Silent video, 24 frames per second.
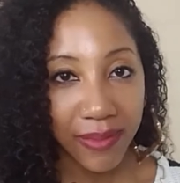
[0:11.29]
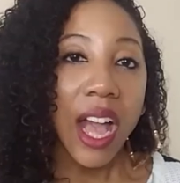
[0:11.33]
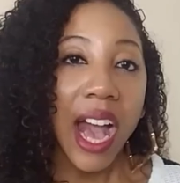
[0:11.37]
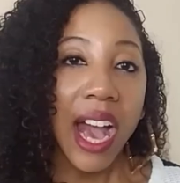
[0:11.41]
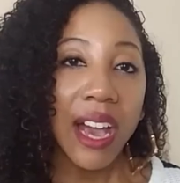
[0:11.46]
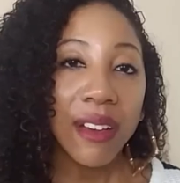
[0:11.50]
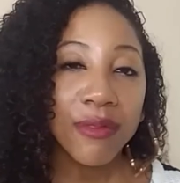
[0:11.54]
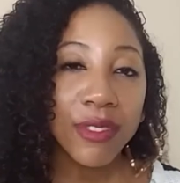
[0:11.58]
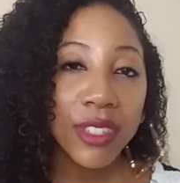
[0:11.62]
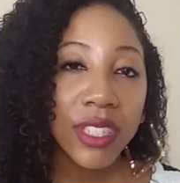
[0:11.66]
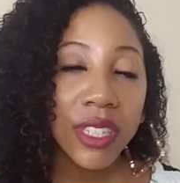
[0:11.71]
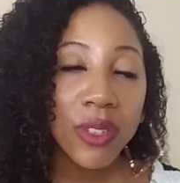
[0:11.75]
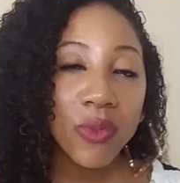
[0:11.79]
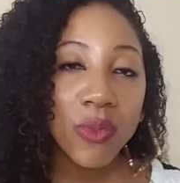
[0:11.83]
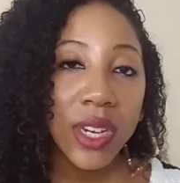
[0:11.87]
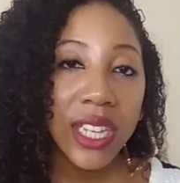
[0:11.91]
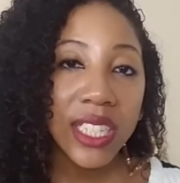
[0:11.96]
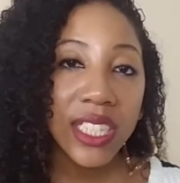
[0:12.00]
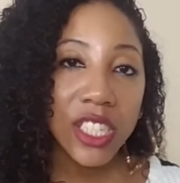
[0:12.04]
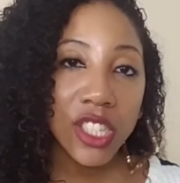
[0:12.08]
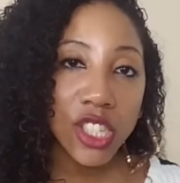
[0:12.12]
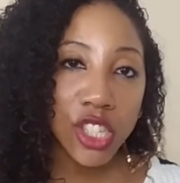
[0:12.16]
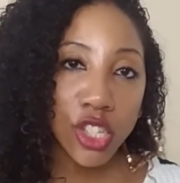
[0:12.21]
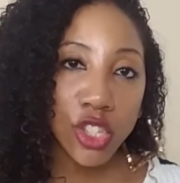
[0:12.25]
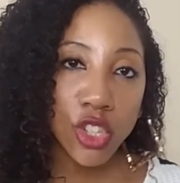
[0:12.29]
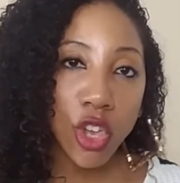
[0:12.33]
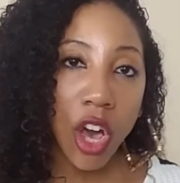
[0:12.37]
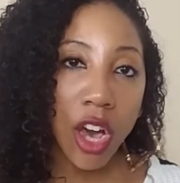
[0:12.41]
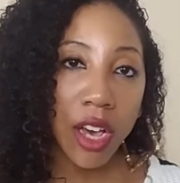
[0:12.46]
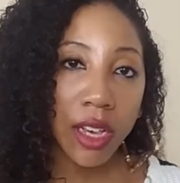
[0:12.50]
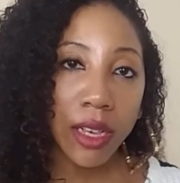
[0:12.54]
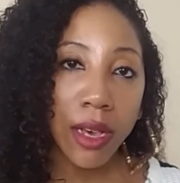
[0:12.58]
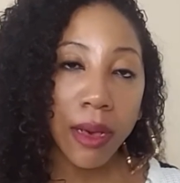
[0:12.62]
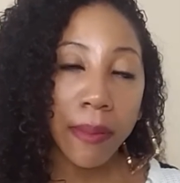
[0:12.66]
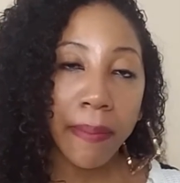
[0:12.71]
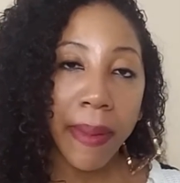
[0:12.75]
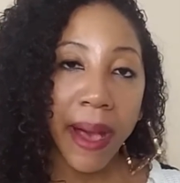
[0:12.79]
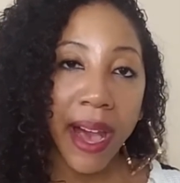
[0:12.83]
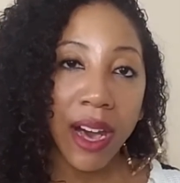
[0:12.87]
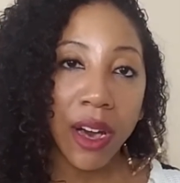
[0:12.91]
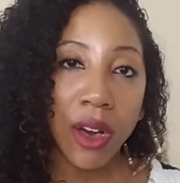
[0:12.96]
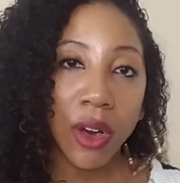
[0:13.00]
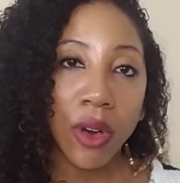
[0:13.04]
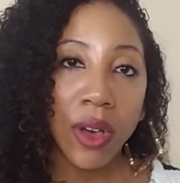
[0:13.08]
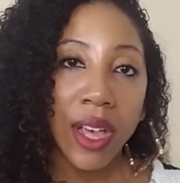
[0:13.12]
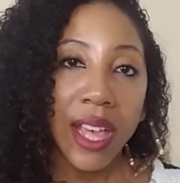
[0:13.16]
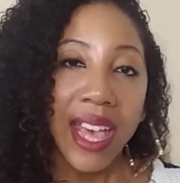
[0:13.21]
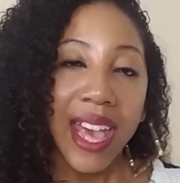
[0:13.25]
I really wanted to talk
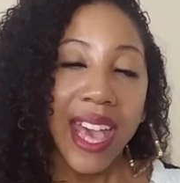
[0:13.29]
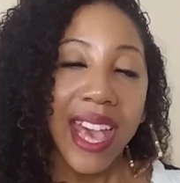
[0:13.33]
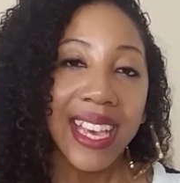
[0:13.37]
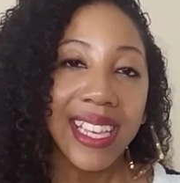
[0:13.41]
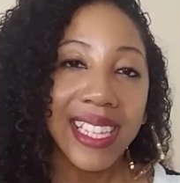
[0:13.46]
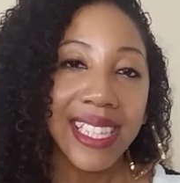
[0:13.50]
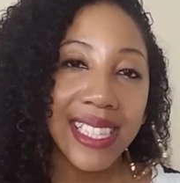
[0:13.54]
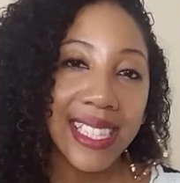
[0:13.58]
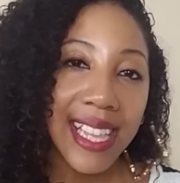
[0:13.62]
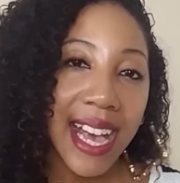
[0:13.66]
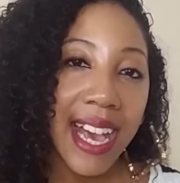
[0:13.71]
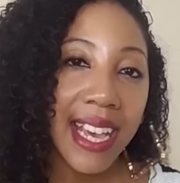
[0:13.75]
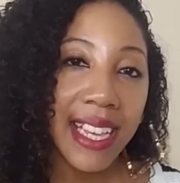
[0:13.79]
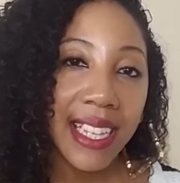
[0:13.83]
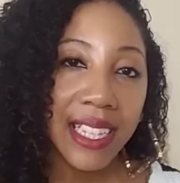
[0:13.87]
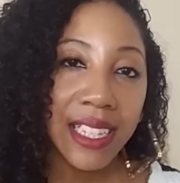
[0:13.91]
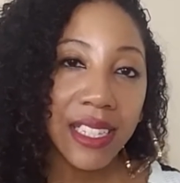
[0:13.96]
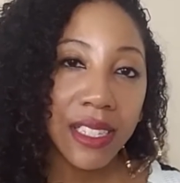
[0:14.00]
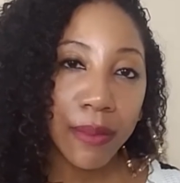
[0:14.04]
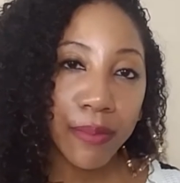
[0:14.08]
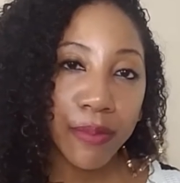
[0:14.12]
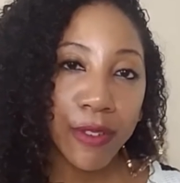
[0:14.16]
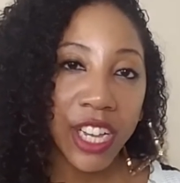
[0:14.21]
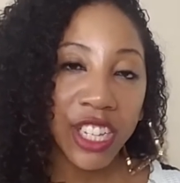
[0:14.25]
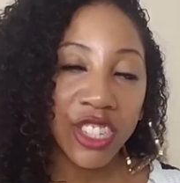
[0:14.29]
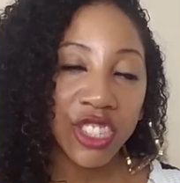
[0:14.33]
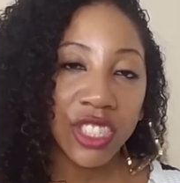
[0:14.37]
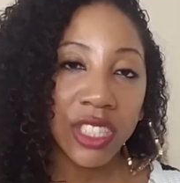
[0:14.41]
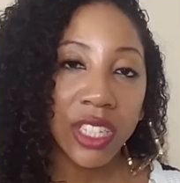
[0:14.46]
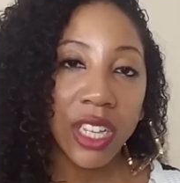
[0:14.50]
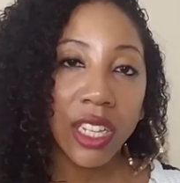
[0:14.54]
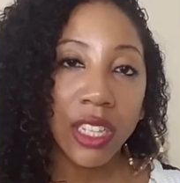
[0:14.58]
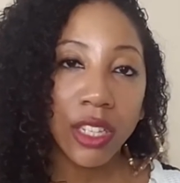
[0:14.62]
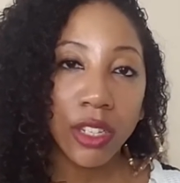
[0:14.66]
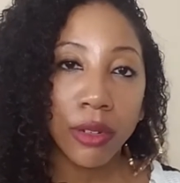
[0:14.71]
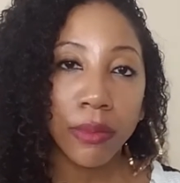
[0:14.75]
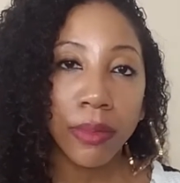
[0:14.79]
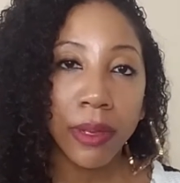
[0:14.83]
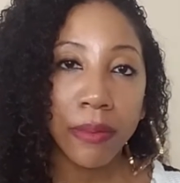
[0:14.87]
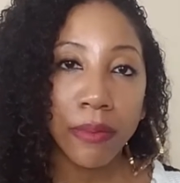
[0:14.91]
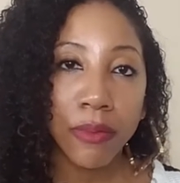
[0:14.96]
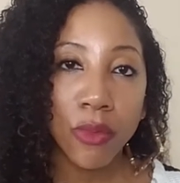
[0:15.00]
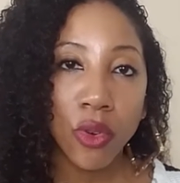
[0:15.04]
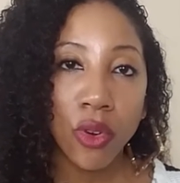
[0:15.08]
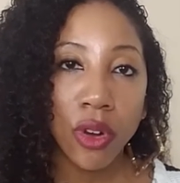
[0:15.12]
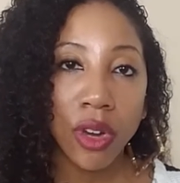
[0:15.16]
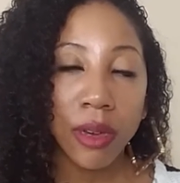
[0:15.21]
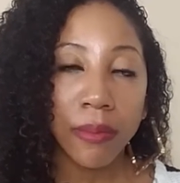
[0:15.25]
about anxiety and depression a little bit
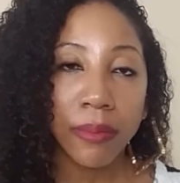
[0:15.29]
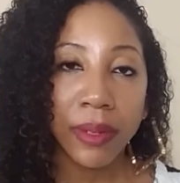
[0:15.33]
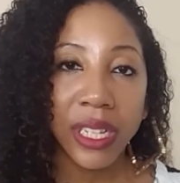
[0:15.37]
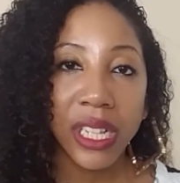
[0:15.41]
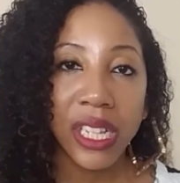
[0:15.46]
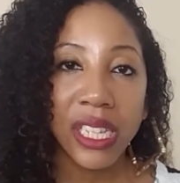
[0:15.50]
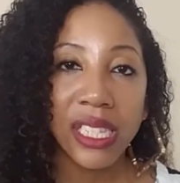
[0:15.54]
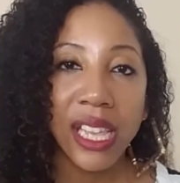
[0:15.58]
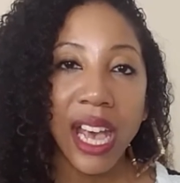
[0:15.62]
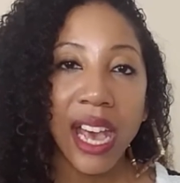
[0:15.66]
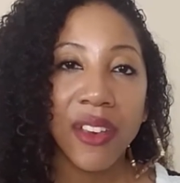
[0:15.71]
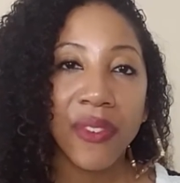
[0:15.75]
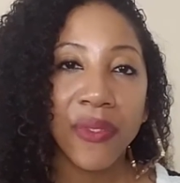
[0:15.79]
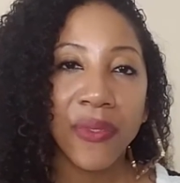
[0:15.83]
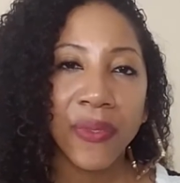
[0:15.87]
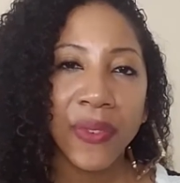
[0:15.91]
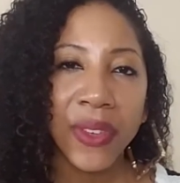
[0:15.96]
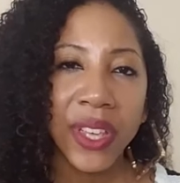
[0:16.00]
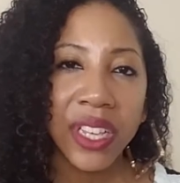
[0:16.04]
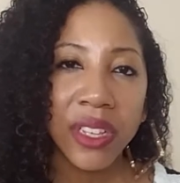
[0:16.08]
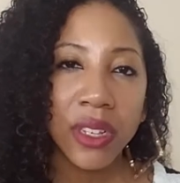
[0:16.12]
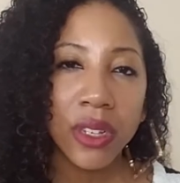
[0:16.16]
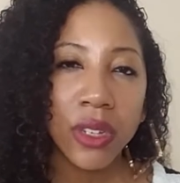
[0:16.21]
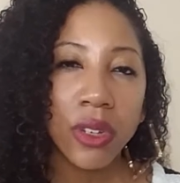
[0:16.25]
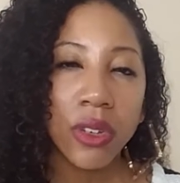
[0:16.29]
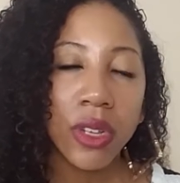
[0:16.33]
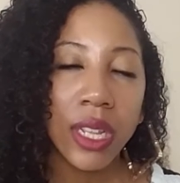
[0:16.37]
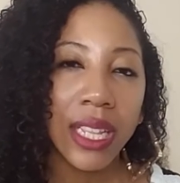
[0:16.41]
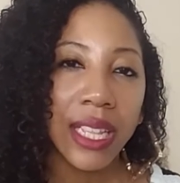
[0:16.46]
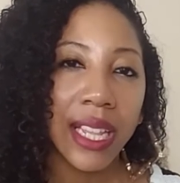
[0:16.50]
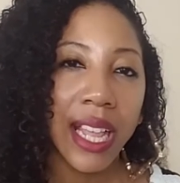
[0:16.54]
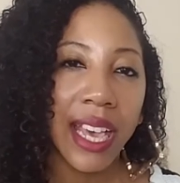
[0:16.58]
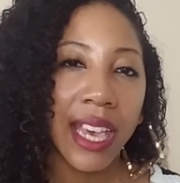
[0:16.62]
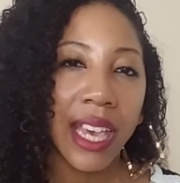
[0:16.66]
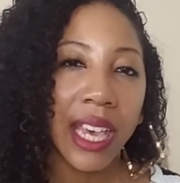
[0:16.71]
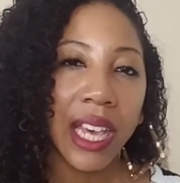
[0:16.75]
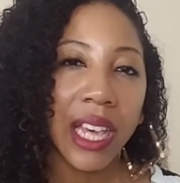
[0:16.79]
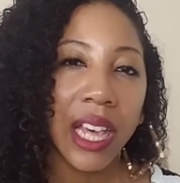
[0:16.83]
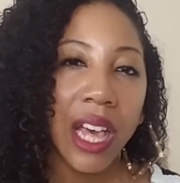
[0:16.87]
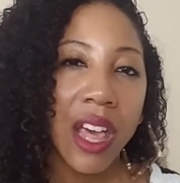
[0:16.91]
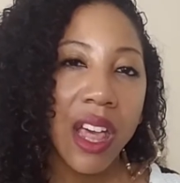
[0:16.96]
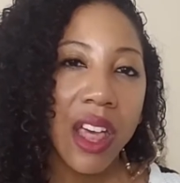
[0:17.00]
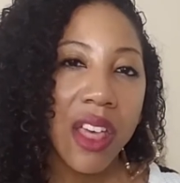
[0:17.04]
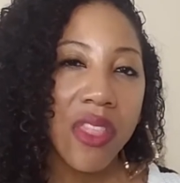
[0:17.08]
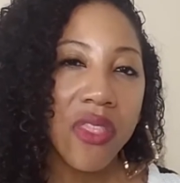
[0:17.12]
more because I feel like